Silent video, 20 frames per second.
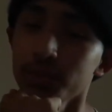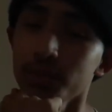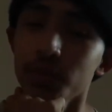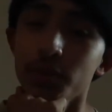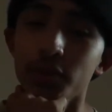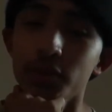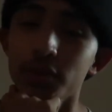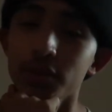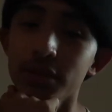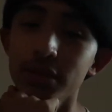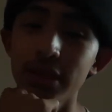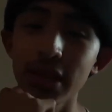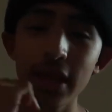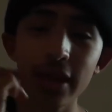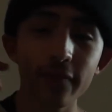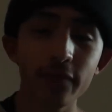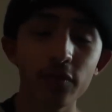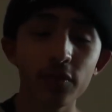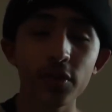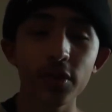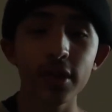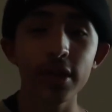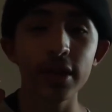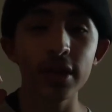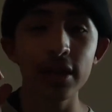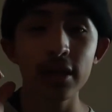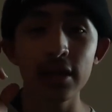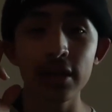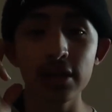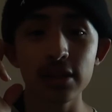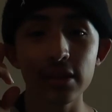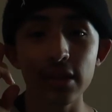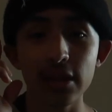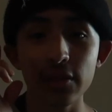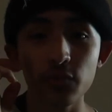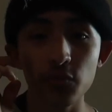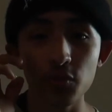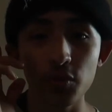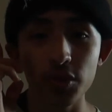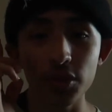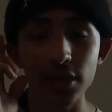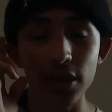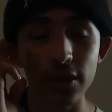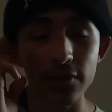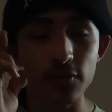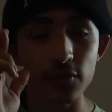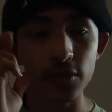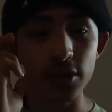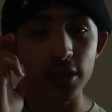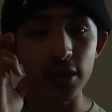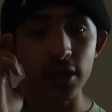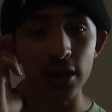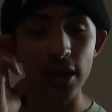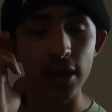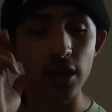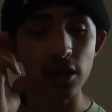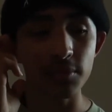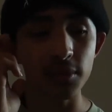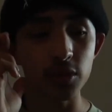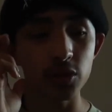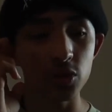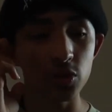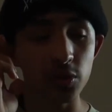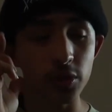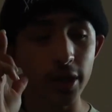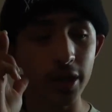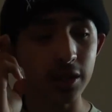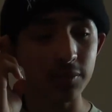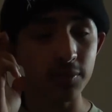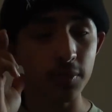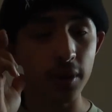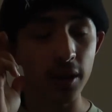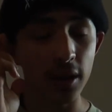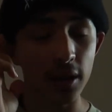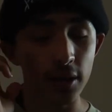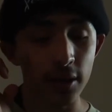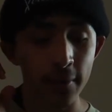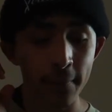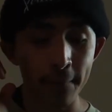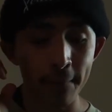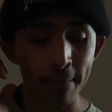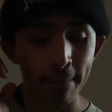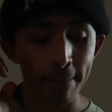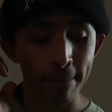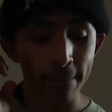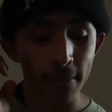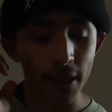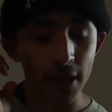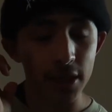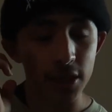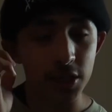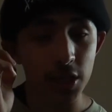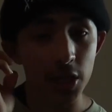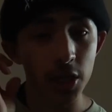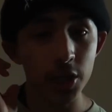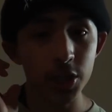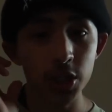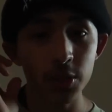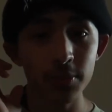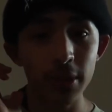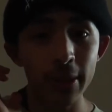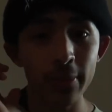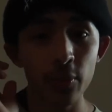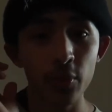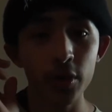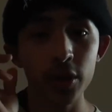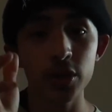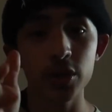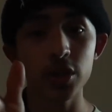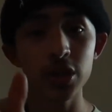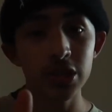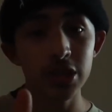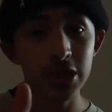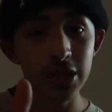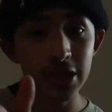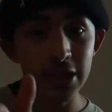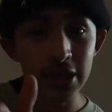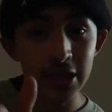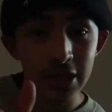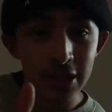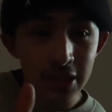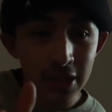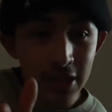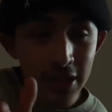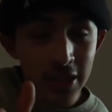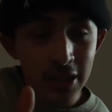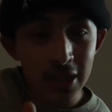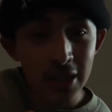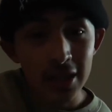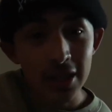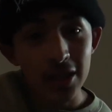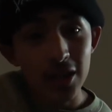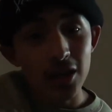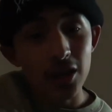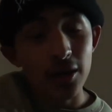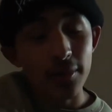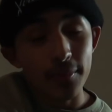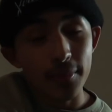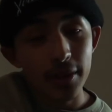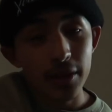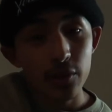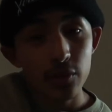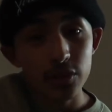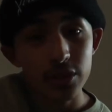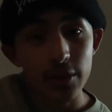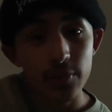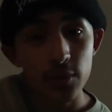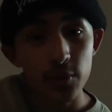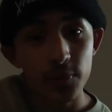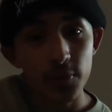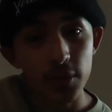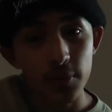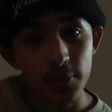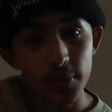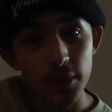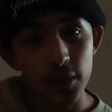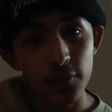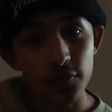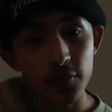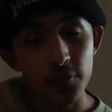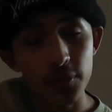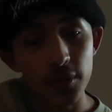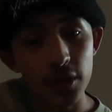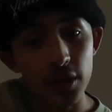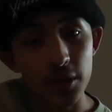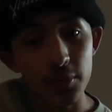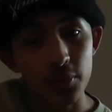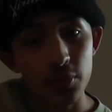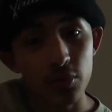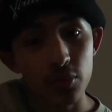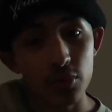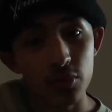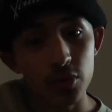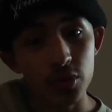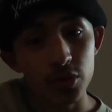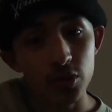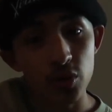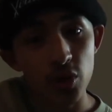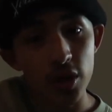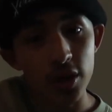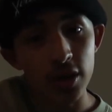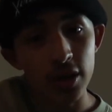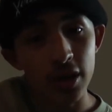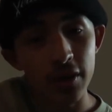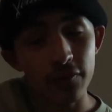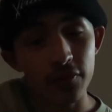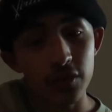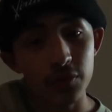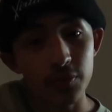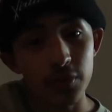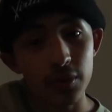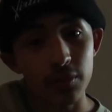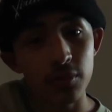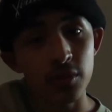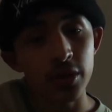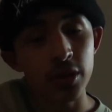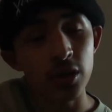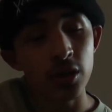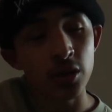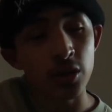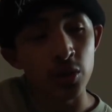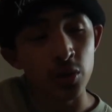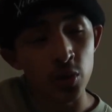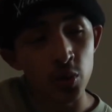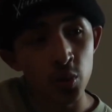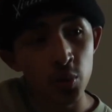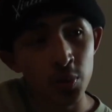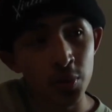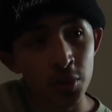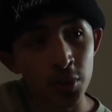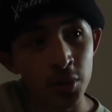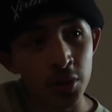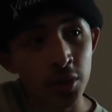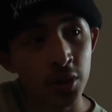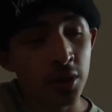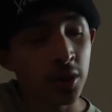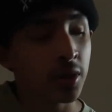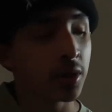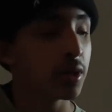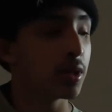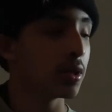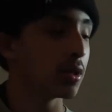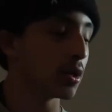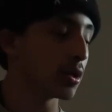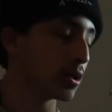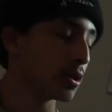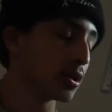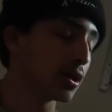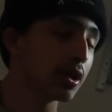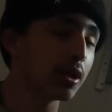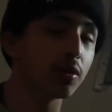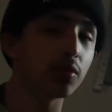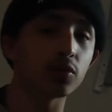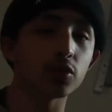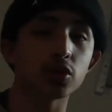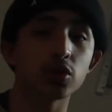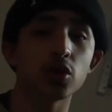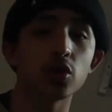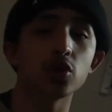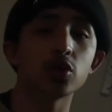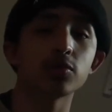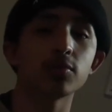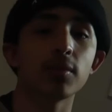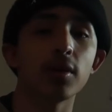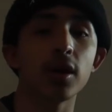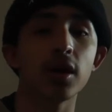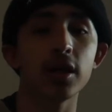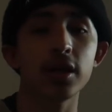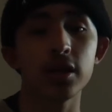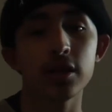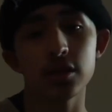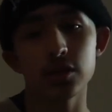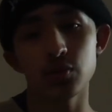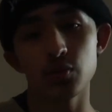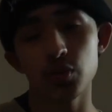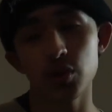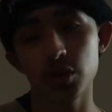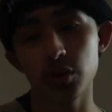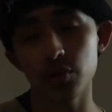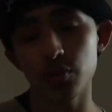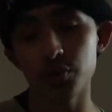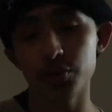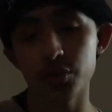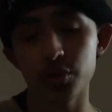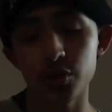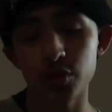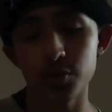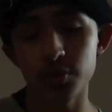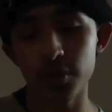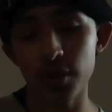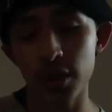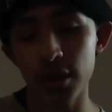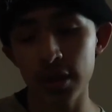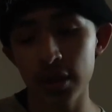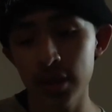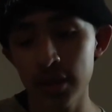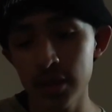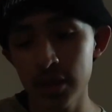But thankfully, I got my suitcase back. And shout out to my boy Justin. He was able to pick me up from the airport, so I didn't have to spend money on Uber. Luckily, he was close by. His work was close by.